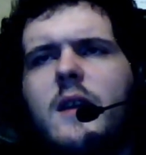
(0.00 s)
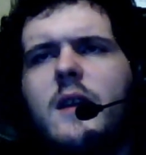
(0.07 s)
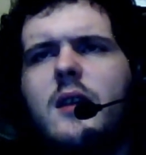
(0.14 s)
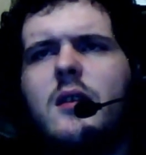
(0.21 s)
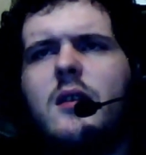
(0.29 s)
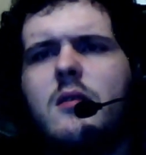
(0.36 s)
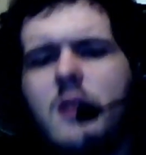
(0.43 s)

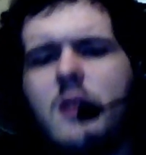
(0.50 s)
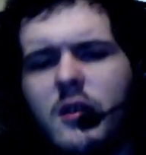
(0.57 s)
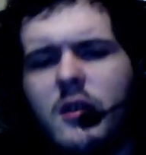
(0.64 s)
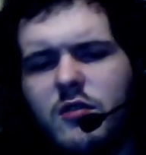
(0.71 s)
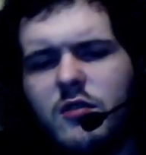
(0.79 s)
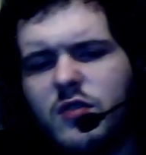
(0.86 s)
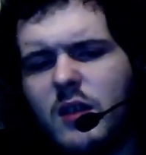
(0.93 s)
It
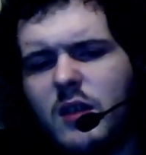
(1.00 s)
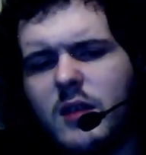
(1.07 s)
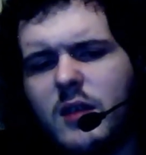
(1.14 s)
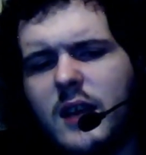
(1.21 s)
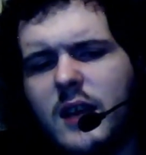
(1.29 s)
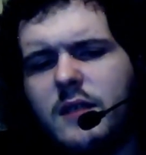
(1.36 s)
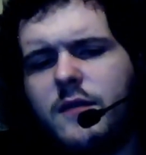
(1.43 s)
was still
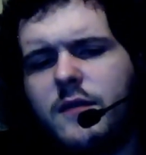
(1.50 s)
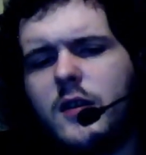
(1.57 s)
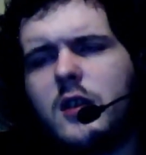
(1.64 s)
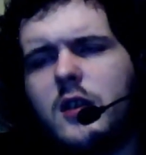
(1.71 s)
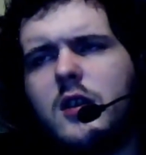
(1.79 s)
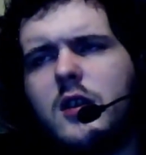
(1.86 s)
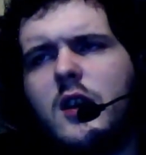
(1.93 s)
kind of
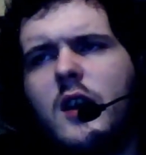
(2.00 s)
fun.